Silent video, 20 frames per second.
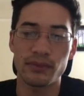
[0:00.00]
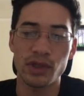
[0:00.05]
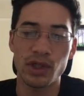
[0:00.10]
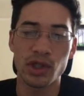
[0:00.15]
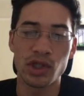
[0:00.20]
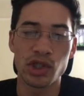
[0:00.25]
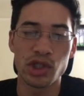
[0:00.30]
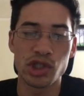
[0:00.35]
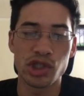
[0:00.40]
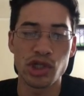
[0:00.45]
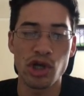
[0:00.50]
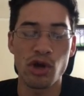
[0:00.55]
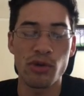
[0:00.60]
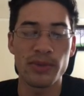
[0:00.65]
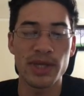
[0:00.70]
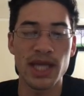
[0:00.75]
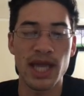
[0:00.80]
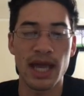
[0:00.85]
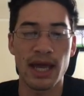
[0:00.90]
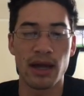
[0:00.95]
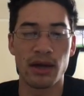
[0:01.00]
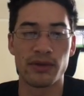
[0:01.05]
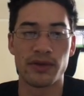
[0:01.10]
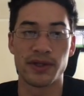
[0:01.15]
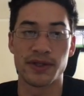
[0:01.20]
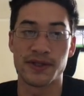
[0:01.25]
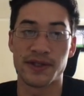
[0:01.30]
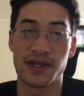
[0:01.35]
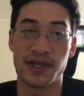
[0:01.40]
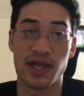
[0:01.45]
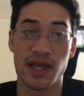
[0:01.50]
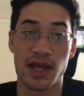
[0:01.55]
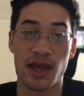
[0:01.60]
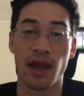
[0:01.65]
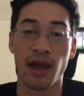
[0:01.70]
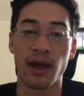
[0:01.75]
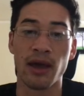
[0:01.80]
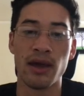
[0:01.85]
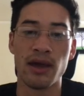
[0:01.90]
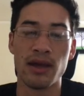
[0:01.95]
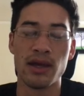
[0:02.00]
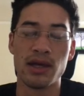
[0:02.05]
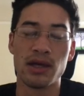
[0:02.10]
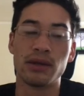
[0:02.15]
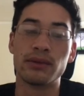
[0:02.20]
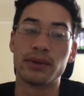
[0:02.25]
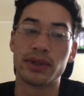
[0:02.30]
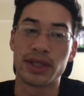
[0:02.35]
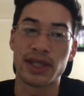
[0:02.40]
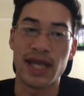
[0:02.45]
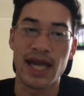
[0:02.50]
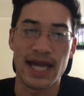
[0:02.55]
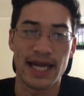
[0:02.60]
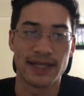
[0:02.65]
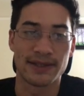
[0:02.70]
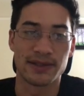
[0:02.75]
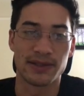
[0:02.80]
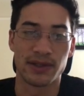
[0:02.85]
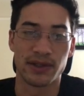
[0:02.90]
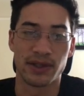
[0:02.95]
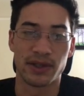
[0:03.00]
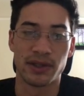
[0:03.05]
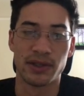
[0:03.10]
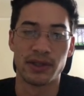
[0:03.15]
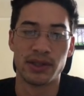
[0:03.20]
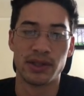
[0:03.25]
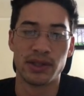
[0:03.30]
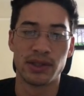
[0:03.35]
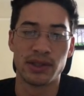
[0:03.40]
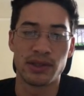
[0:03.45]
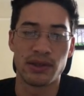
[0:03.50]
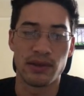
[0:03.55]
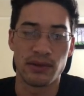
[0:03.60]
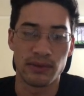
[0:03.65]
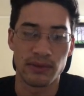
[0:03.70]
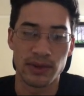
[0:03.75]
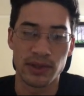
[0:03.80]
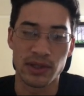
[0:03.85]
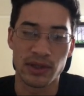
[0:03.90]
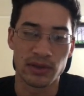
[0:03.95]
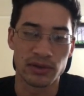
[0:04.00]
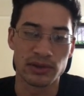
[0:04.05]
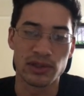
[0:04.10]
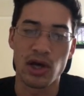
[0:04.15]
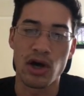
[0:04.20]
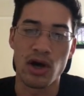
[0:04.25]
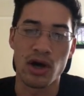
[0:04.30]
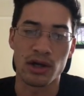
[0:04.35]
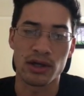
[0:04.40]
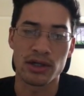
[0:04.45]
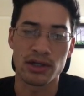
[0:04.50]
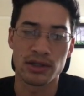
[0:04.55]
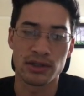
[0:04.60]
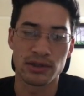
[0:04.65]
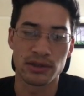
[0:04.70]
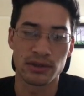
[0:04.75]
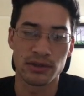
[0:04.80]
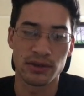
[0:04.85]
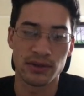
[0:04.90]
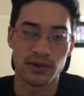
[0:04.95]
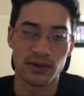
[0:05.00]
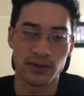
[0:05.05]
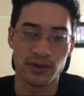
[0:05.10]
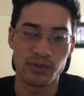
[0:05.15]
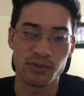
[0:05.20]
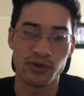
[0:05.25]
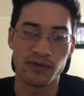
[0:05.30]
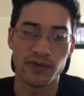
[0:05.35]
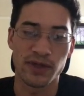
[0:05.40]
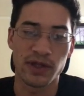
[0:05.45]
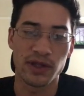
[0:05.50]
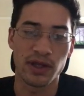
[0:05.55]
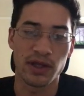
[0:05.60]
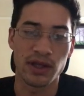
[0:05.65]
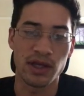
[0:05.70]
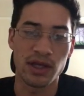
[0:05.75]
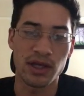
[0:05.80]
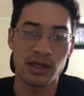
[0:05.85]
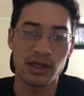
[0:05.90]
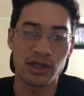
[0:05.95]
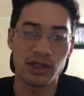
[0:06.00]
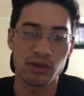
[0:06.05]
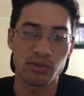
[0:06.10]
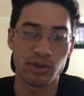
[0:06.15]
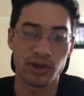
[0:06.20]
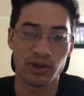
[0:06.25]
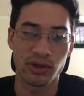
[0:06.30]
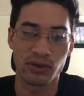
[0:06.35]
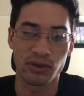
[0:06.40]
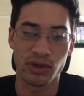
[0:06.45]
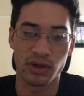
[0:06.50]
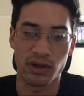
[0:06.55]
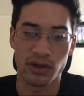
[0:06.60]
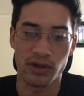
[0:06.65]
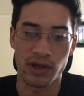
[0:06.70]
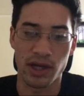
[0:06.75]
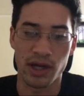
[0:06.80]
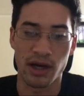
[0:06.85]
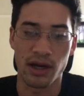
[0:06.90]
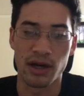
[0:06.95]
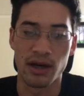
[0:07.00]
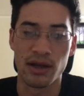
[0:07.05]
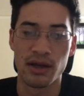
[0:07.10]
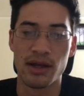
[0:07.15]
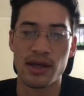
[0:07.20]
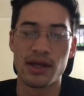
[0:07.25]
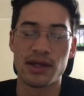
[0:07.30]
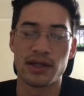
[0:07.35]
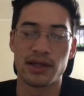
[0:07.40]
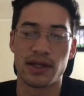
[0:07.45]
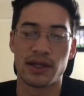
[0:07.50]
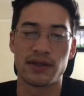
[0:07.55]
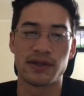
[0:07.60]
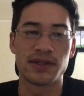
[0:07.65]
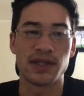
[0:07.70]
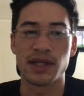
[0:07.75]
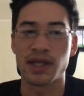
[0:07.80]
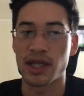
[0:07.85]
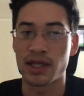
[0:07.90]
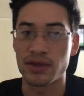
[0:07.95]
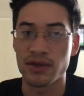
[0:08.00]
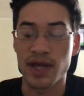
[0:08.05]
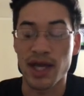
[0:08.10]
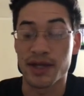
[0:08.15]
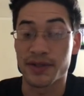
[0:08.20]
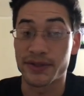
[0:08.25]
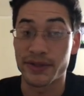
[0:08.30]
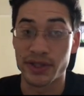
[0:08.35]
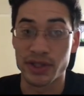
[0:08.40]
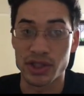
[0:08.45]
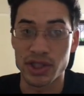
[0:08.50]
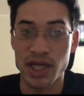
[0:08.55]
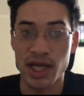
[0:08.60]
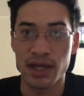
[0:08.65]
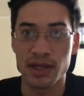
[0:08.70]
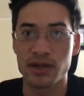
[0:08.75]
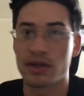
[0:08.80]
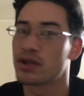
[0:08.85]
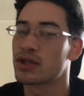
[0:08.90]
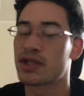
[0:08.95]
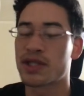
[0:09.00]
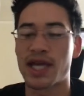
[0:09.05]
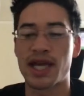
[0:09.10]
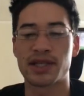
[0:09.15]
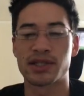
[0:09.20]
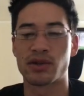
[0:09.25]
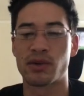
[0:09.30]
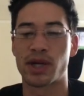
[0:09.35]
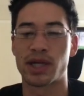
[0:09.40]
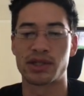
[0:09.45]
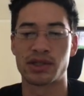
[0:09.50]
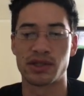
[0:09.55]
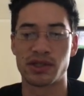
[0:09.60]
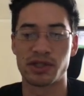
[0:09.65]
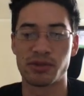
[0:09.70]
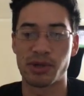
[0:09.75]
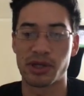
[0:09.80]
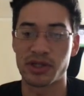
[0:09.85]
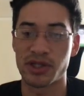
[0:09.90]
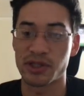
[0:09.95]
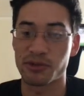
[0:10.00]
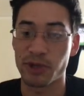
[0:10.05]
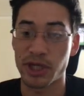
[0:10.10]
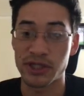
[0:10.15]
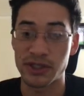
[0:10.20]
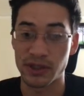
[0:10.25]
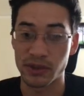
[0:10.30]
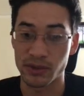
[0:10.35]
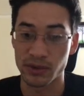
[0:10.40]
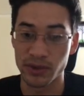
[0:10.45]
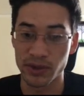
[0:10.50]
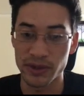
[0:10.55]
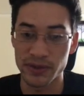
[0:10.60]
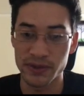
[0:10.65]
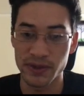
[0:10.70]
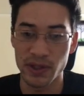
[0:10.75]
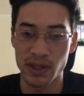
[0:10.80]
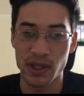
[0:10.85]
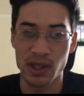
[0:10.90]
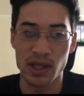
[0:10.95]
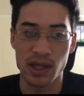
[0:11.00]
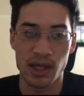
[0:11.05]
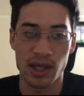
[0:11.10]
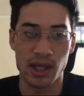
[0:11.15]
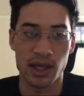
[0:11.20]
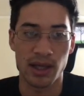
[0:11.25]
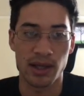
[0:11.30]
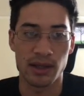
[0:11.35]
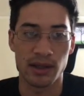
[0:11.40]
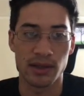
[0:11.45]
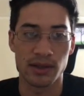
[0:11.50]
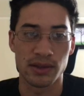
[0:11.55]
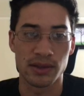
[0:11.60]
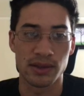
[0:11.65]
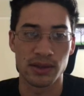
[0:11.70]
show me how this king would castle, long. And you move the king here and you put the rook there. And you say, can you castle in check? You can just ask questions about these basic rules. And